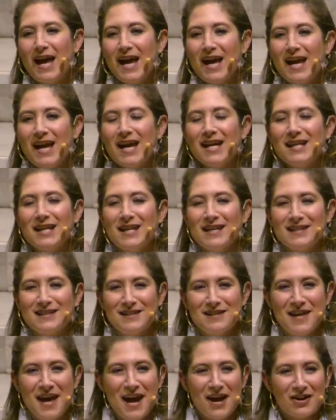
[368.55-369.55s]
It is
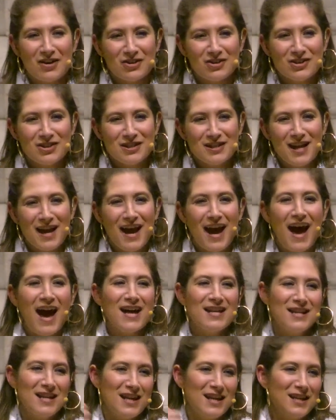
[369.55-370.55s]
theirs
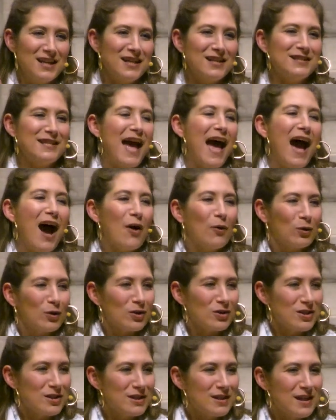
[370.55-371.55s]
and it is
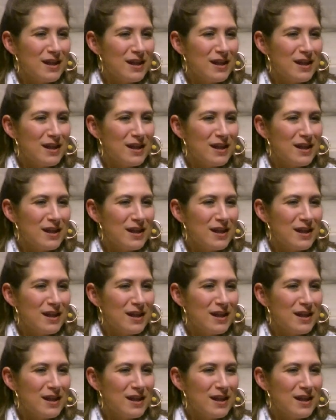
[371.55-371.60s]
ours.